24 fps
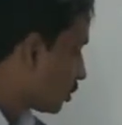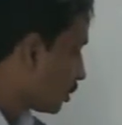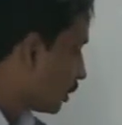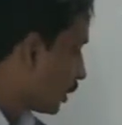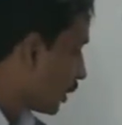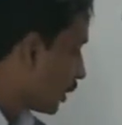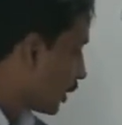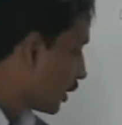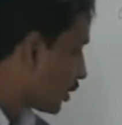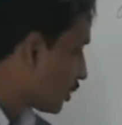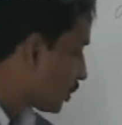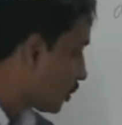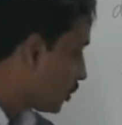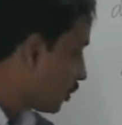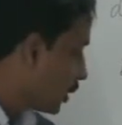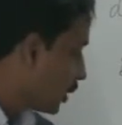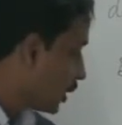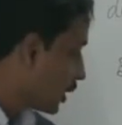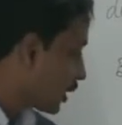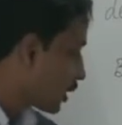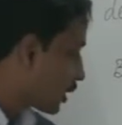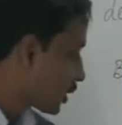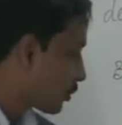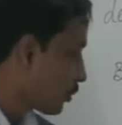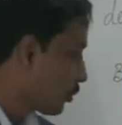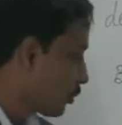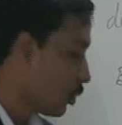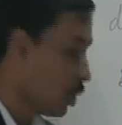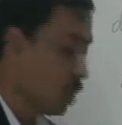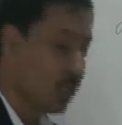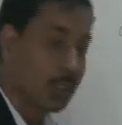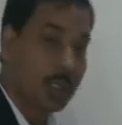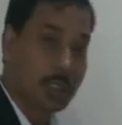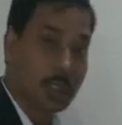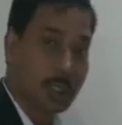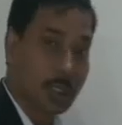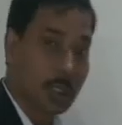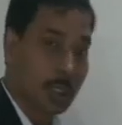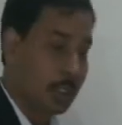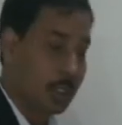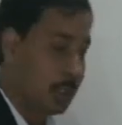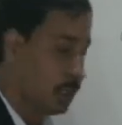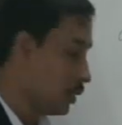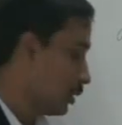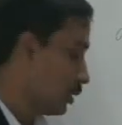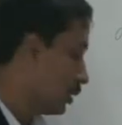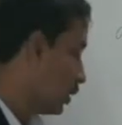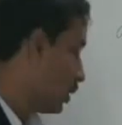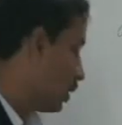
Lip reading: the ratio is 0.3